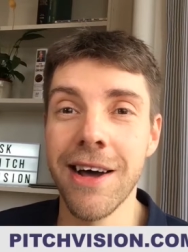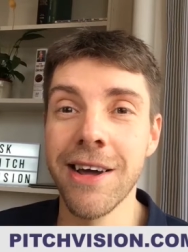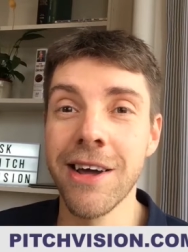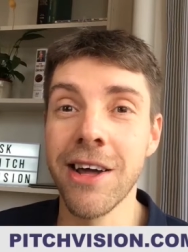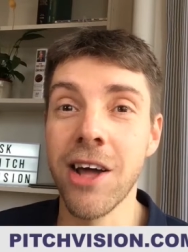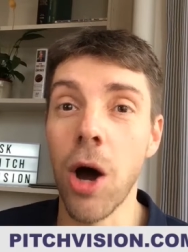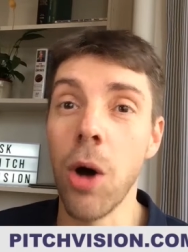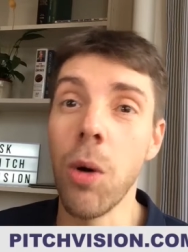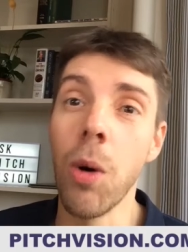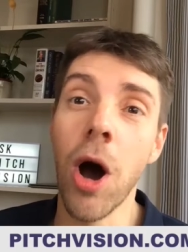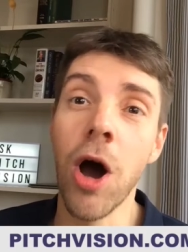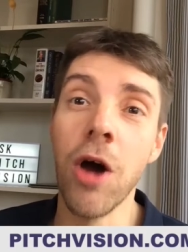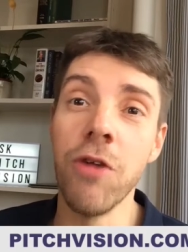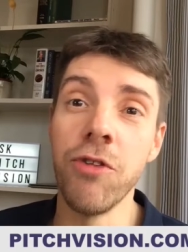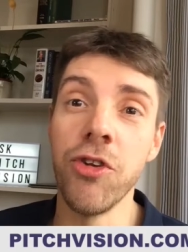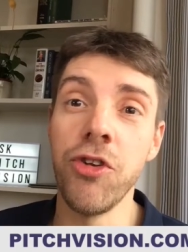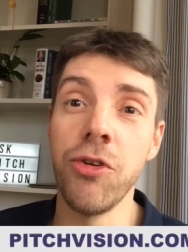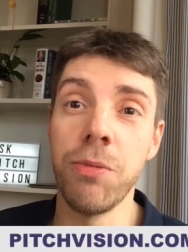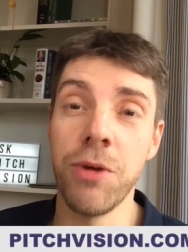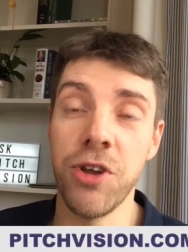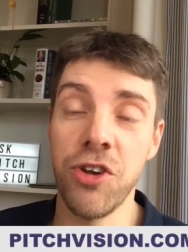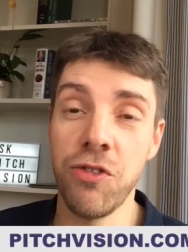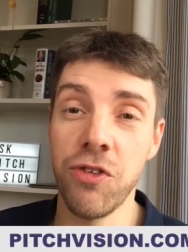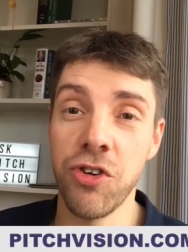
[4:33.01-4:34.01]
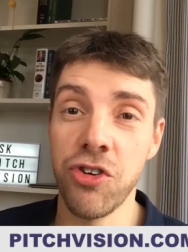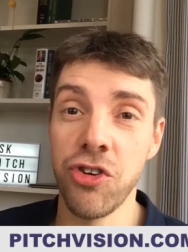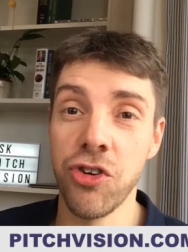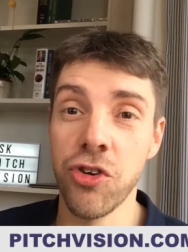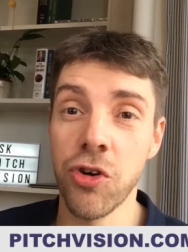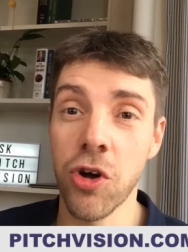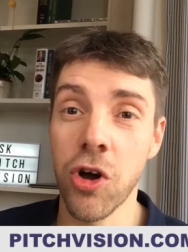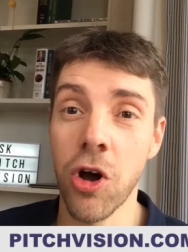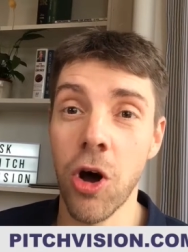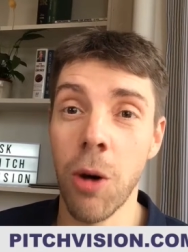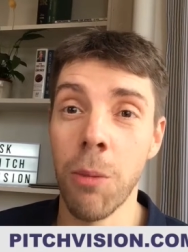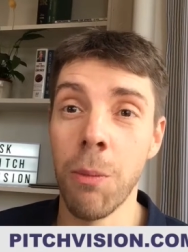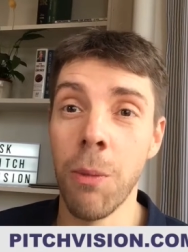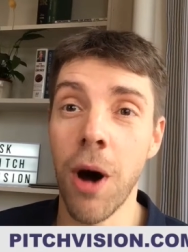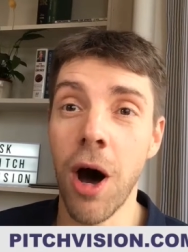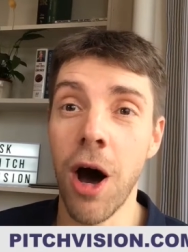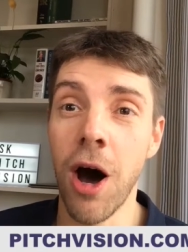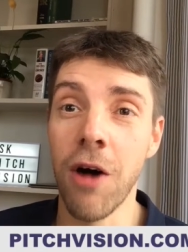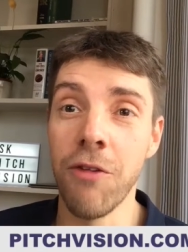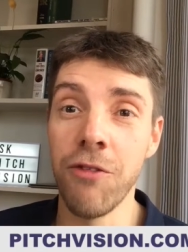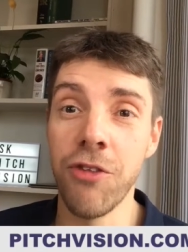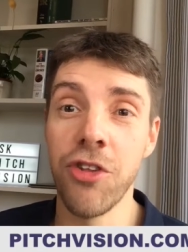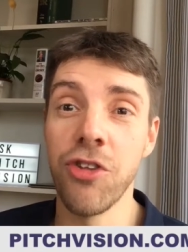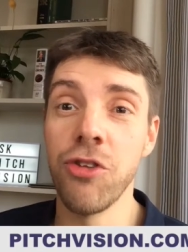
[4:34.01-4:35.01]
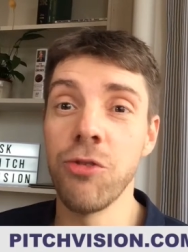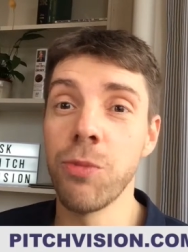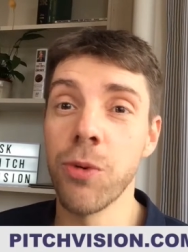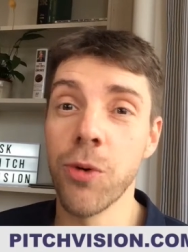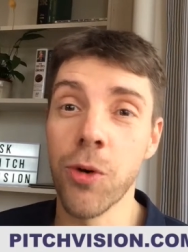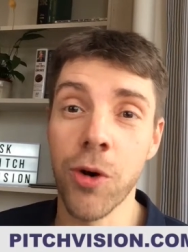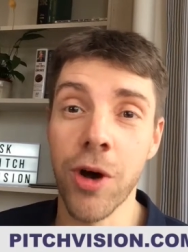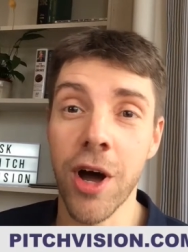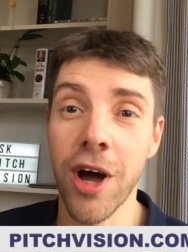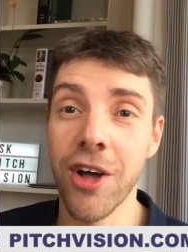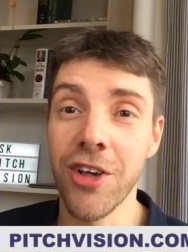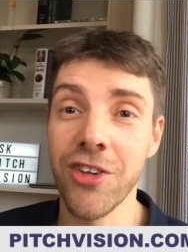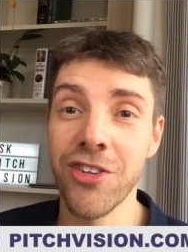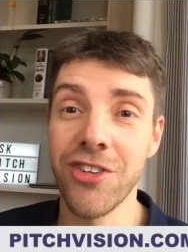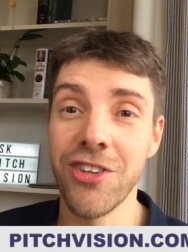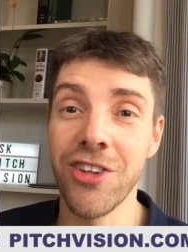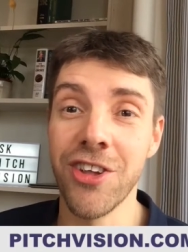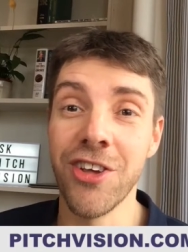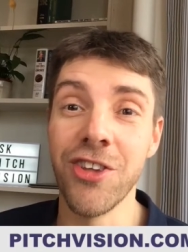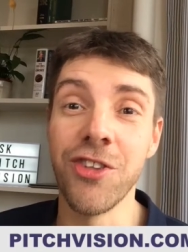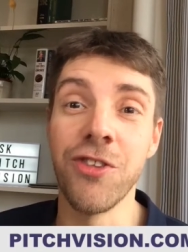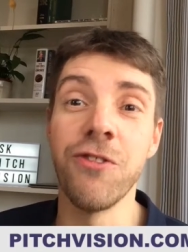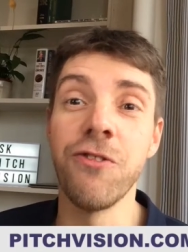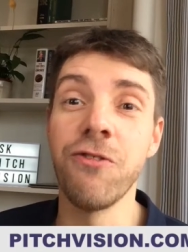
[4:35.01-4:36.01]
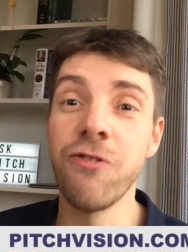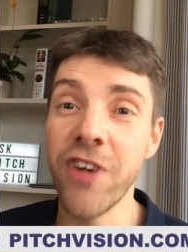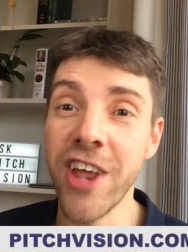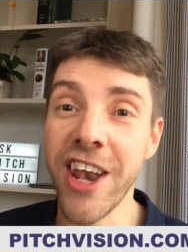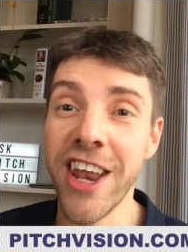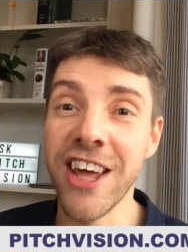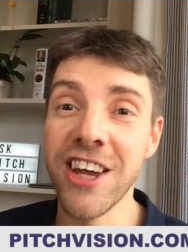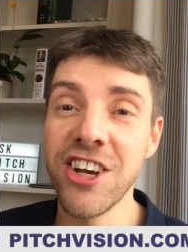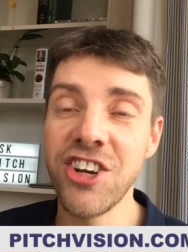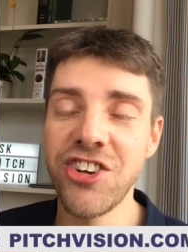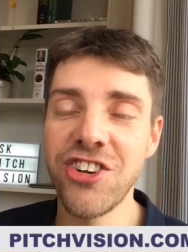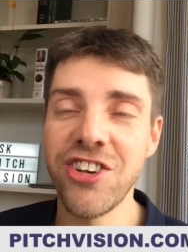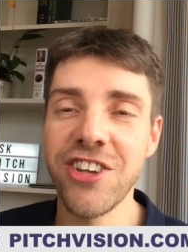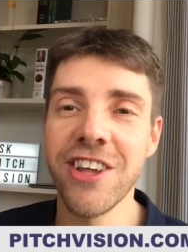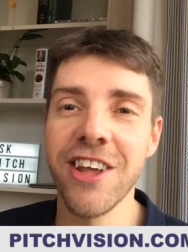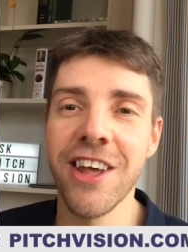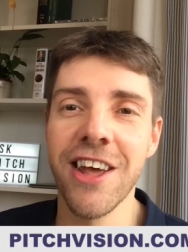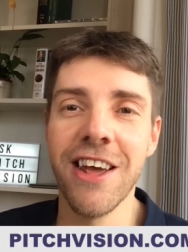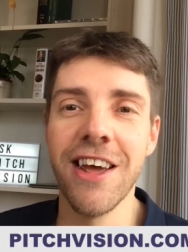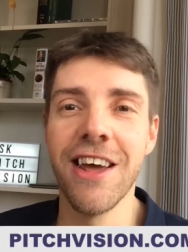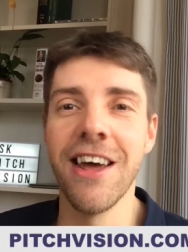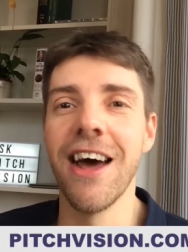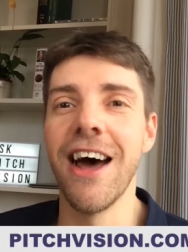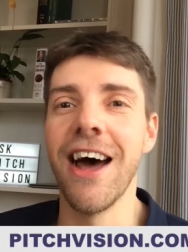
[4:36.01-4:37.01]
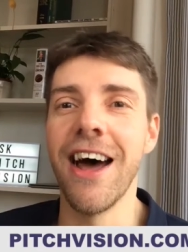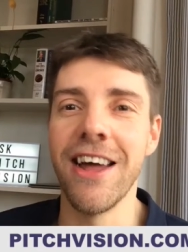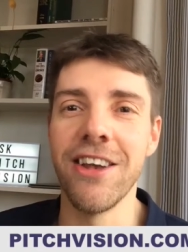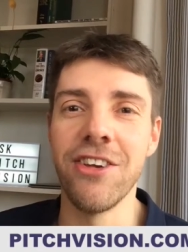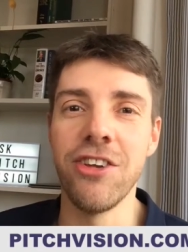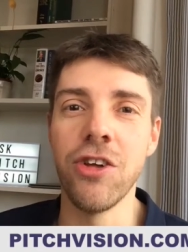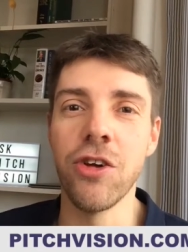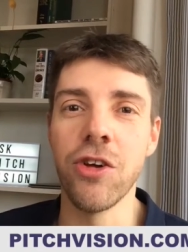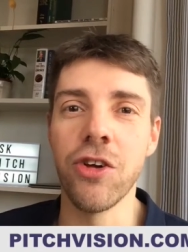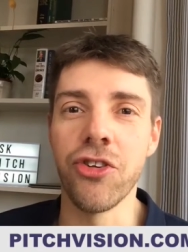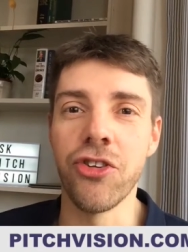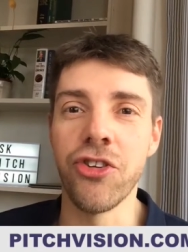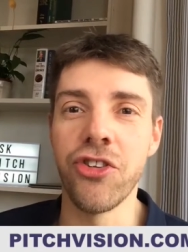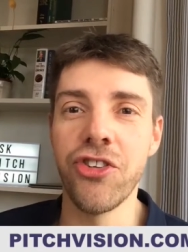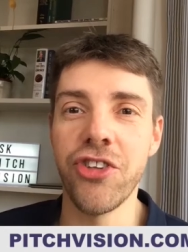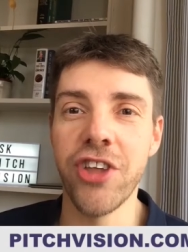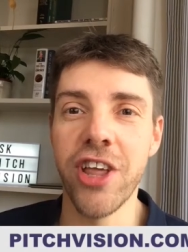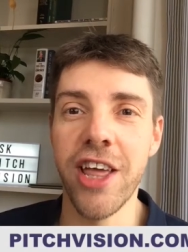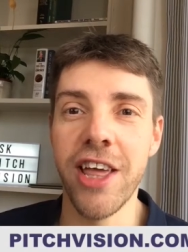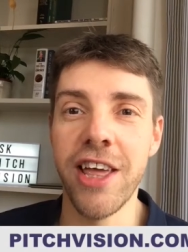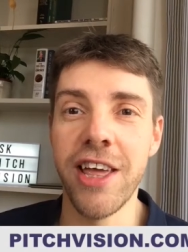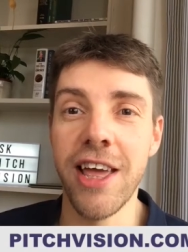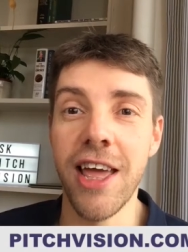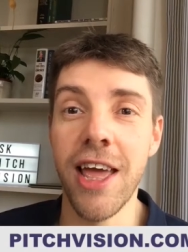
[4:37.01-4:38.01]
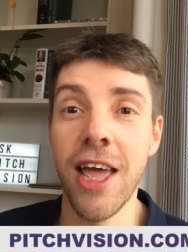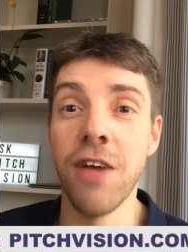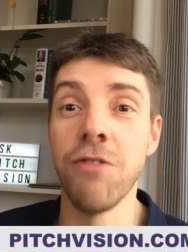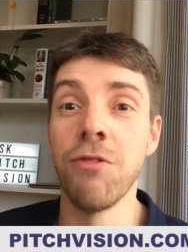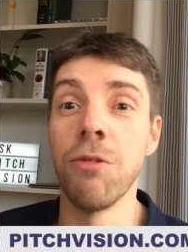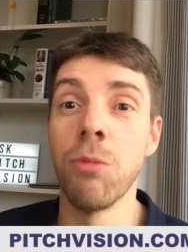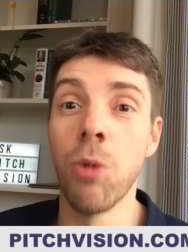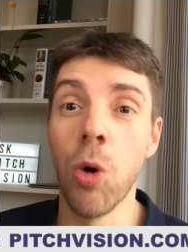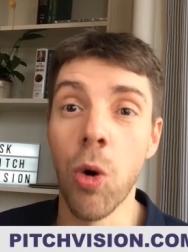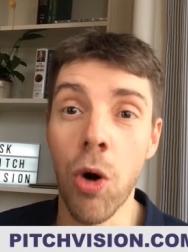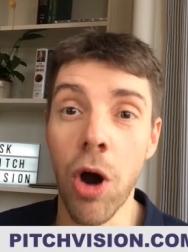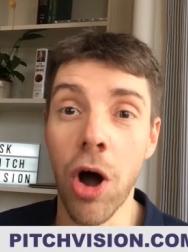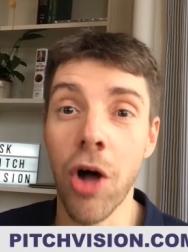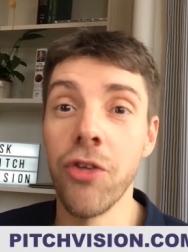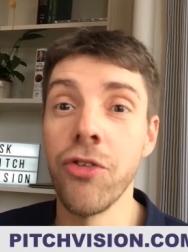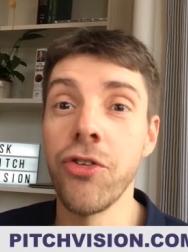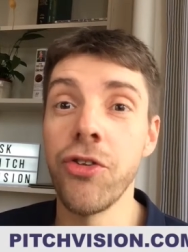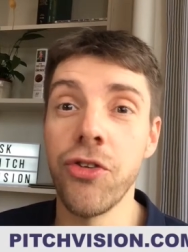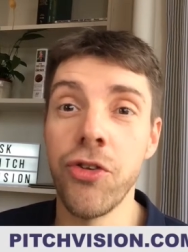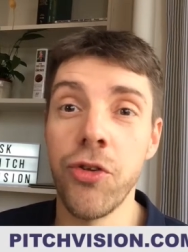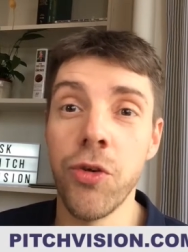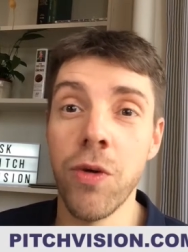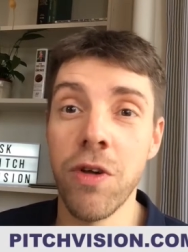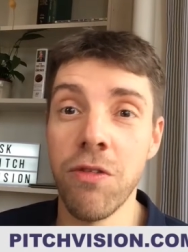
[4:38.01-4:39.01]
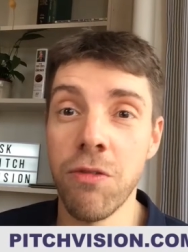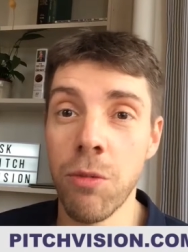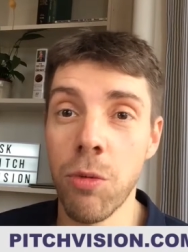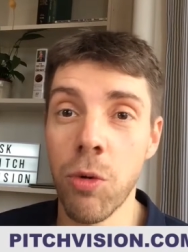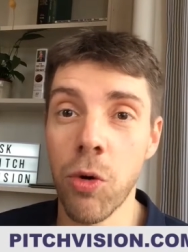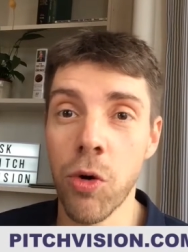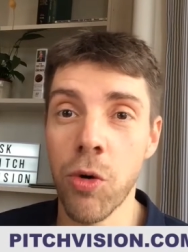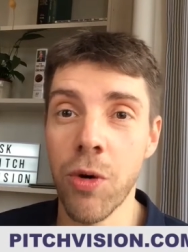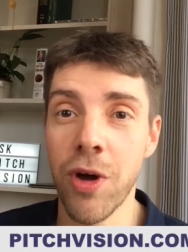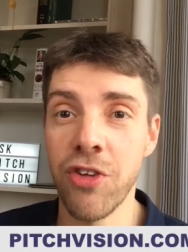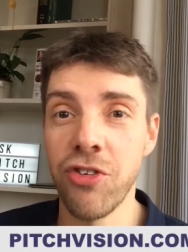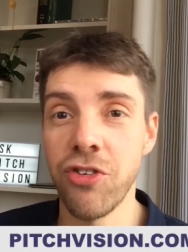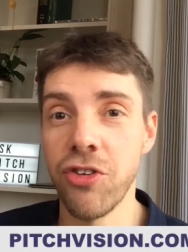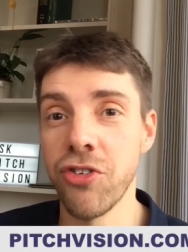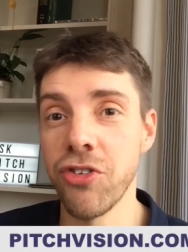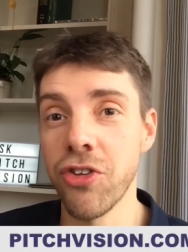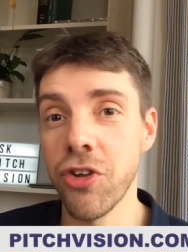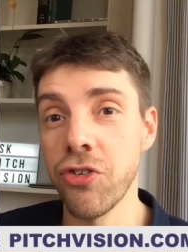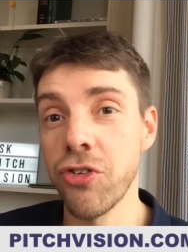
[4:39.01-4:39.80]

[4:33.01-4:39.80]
go over to PitchVision.com after this broadcast has finished, and you can see even more answers to even more questions.